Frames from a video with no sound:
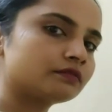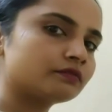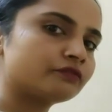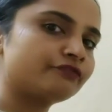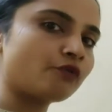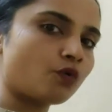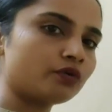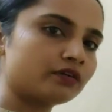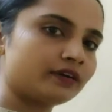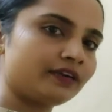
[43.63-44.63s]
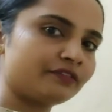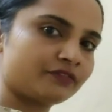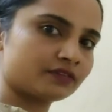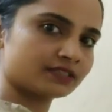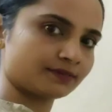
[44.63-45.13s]
4
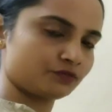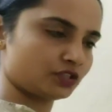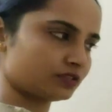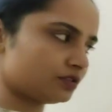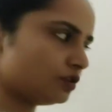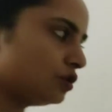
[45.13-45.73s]
different subjects.